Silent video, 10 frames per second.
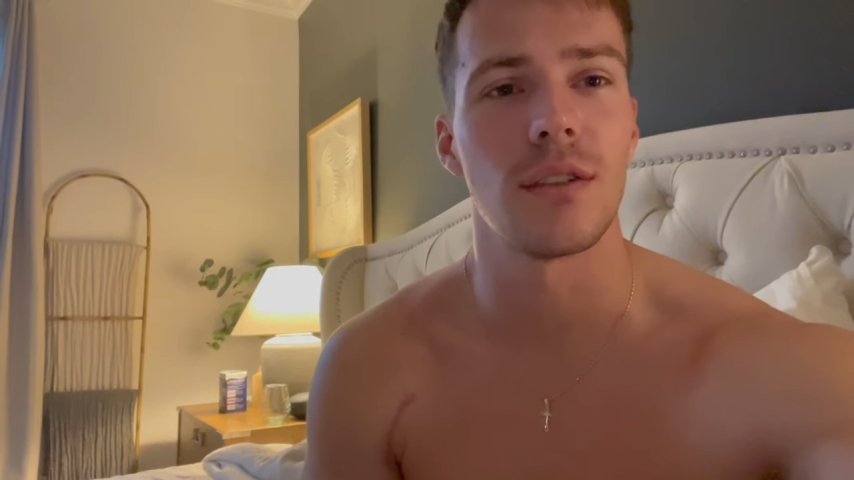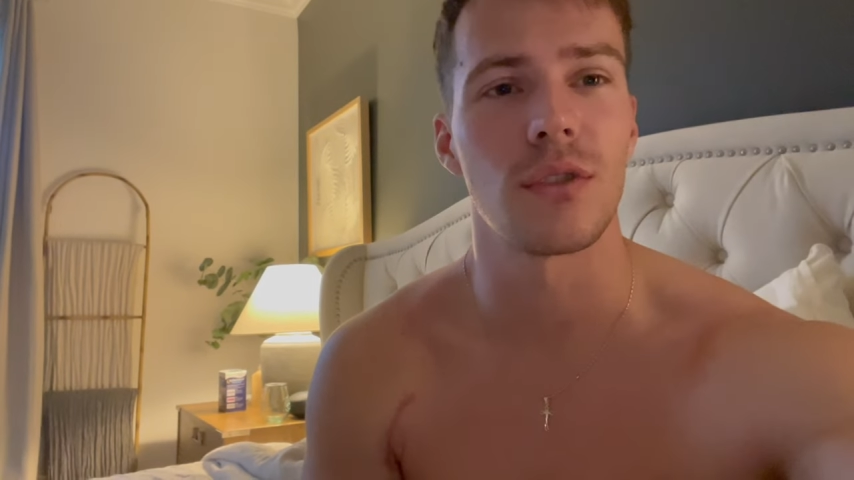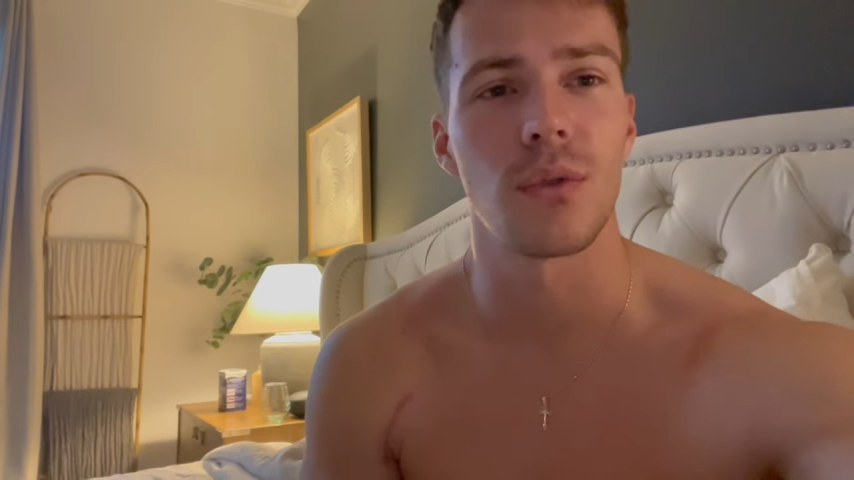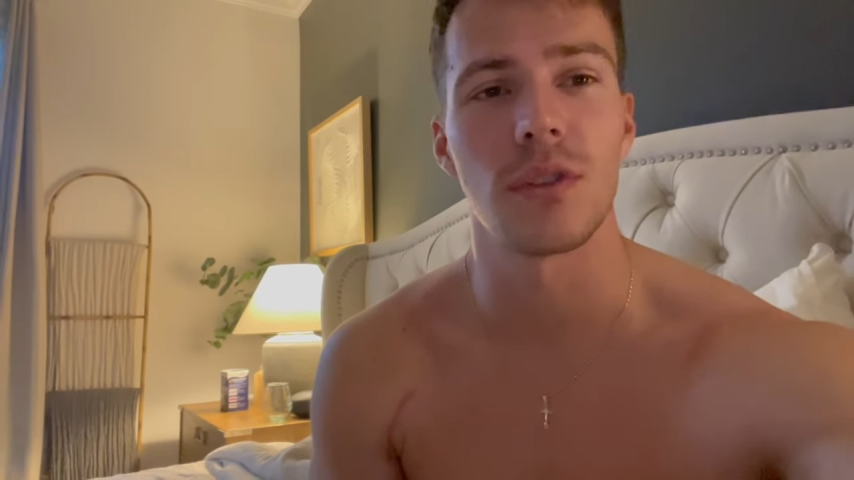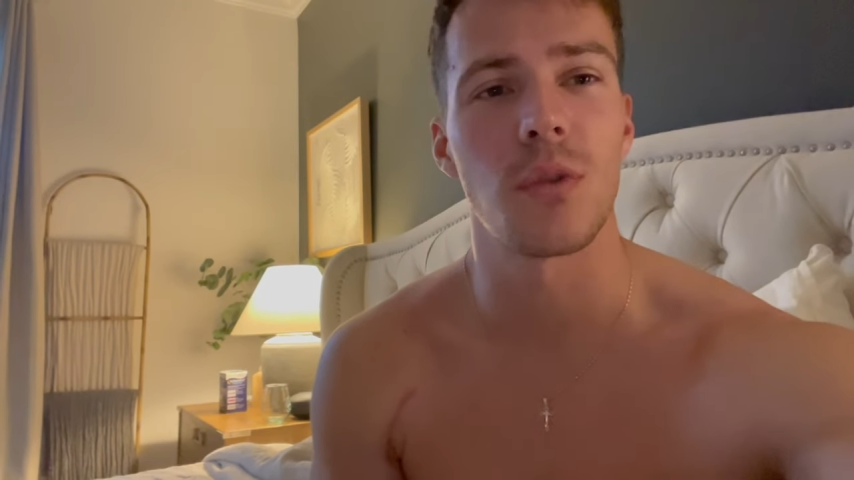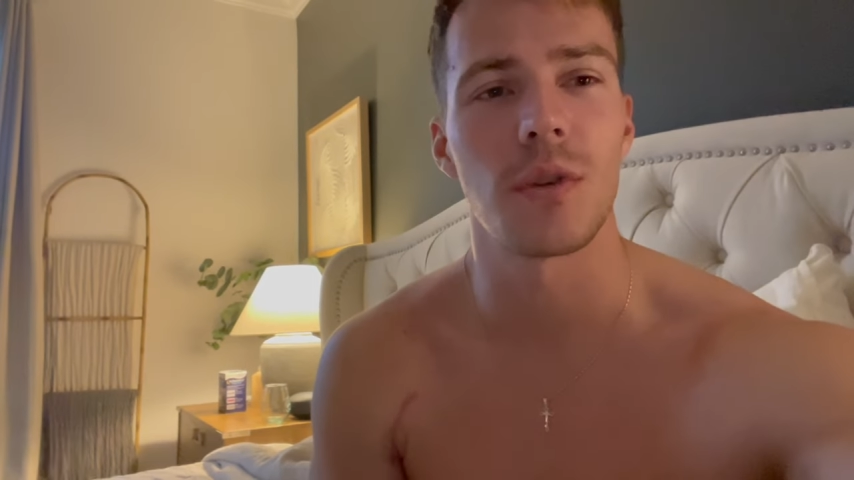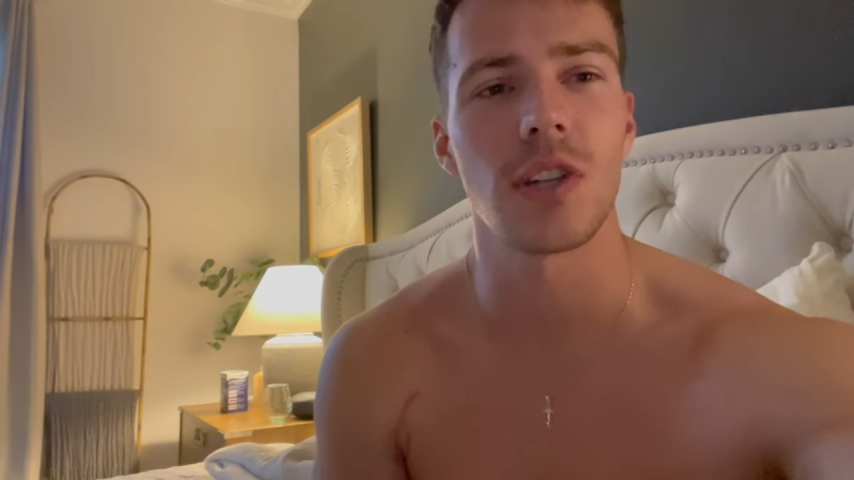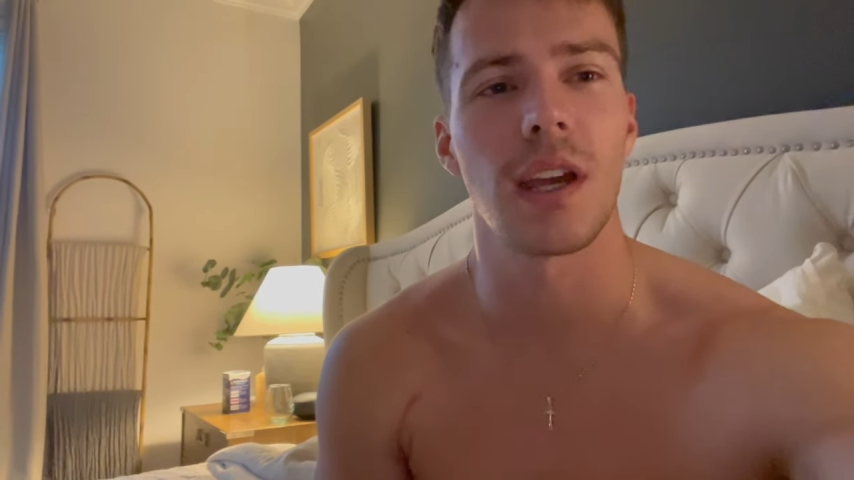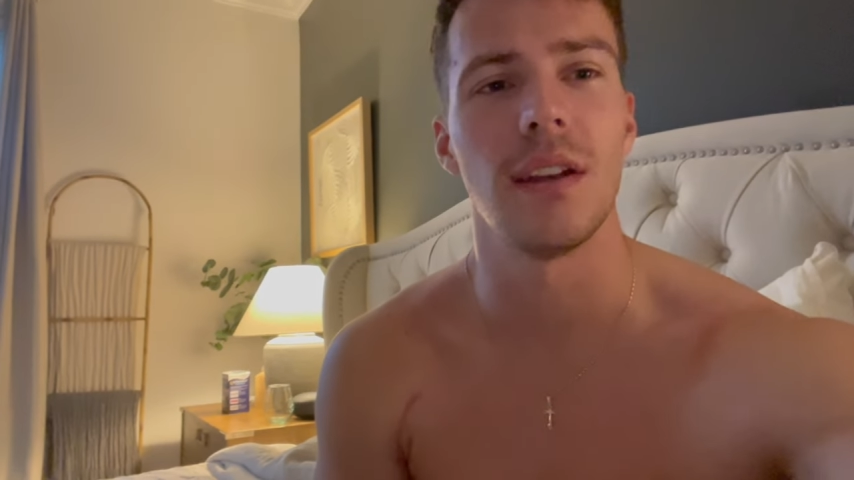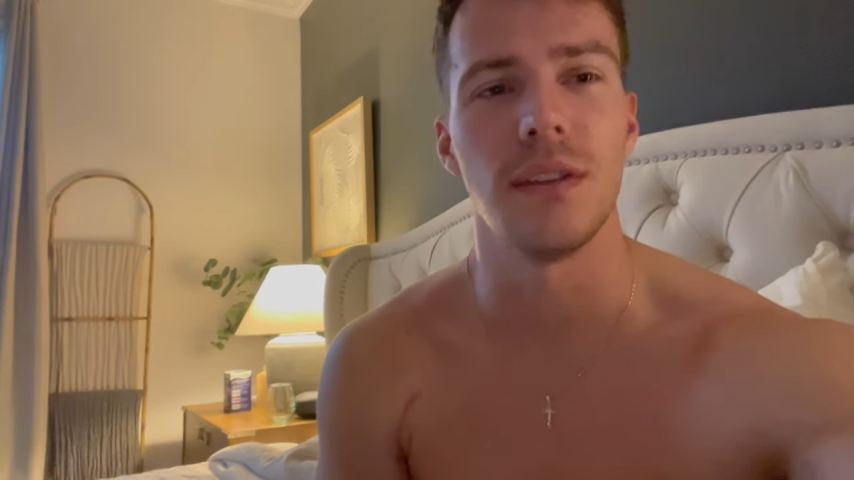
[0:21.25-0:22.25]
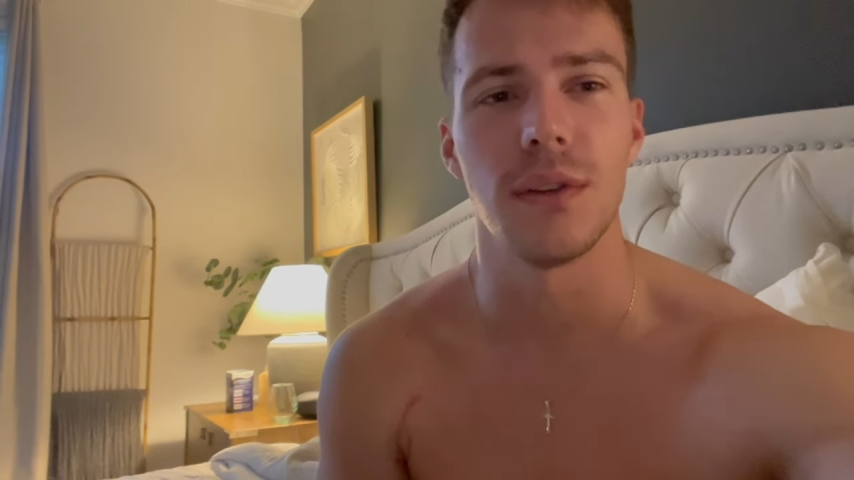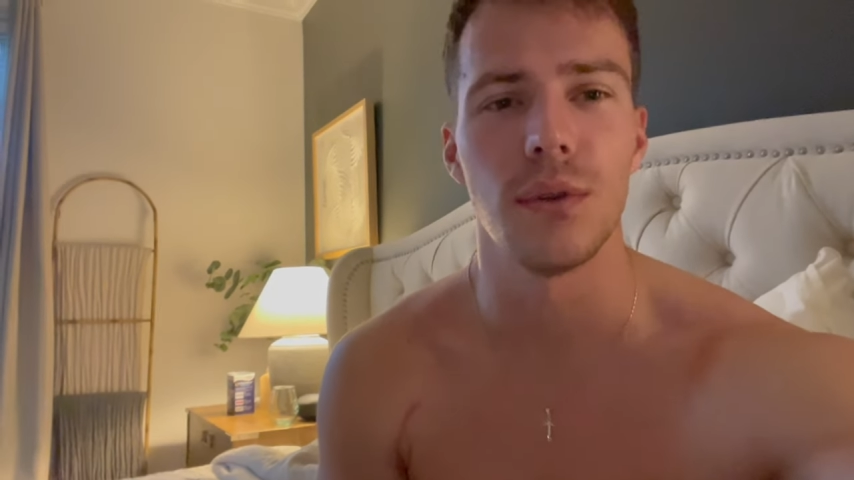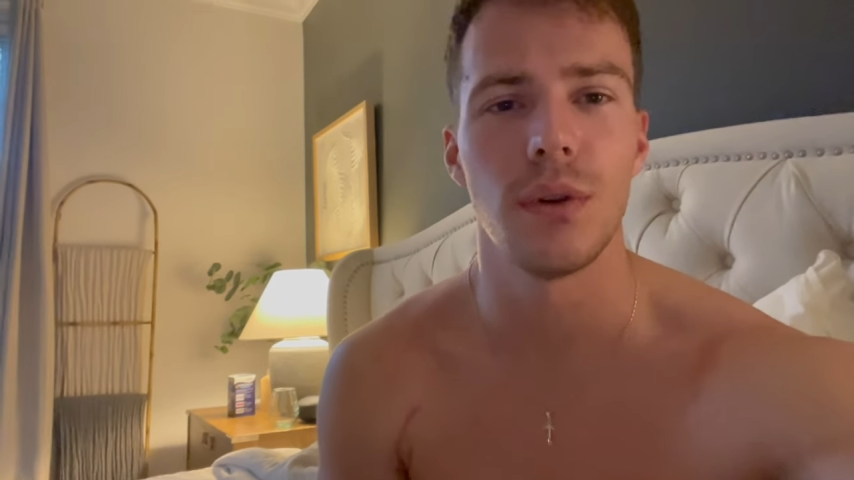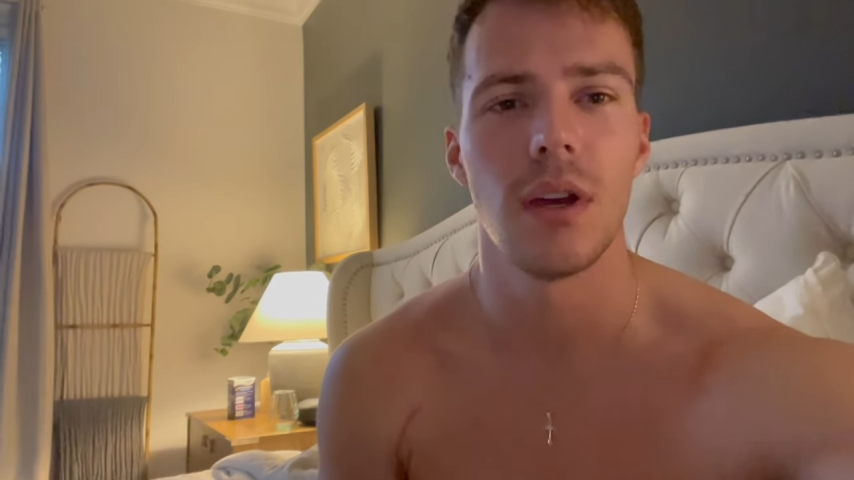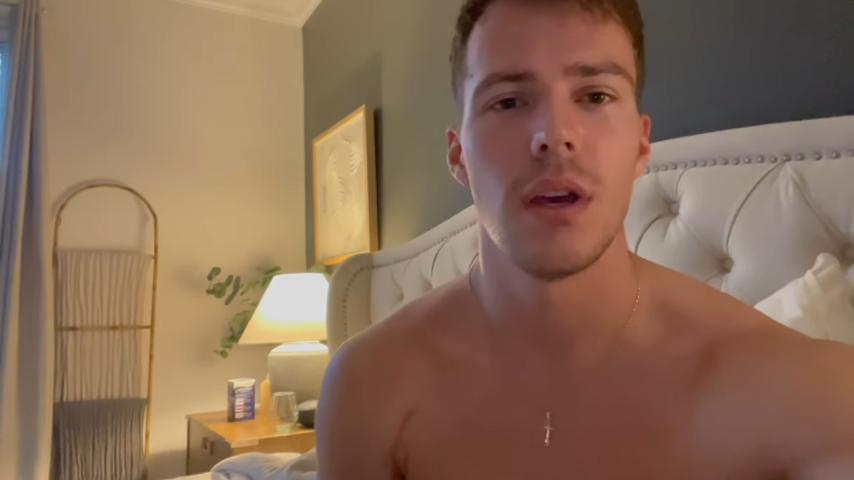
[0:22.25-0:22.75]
There's only so much I can do.